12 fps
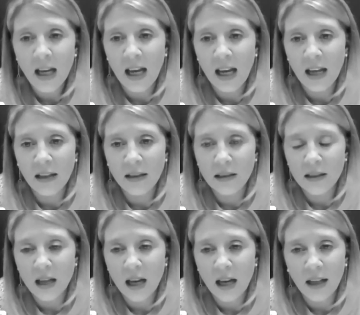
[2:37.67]
and
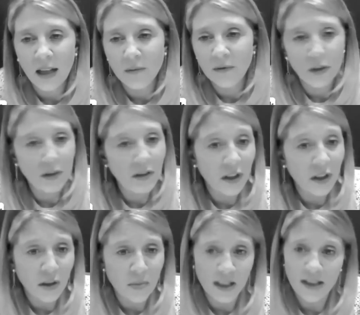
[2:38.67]
I am very,
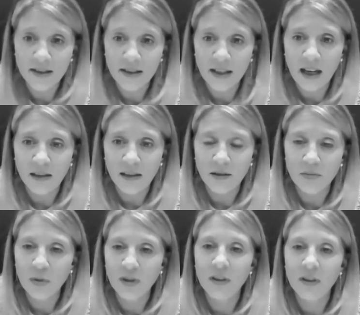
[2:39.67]
very blessed and
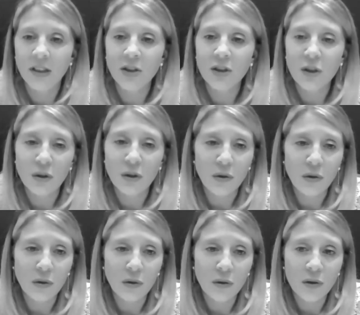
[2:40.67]
privileged to
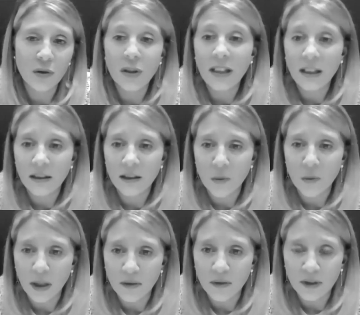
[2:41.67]
lead the
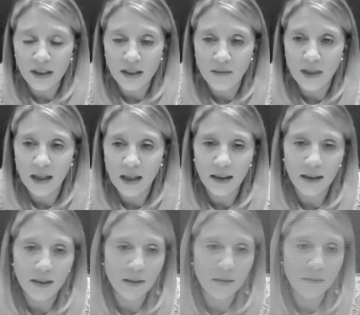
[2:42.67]
wonderful team that I
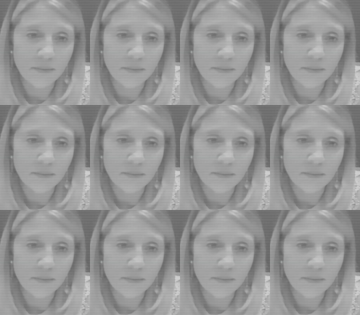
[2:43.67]
lead.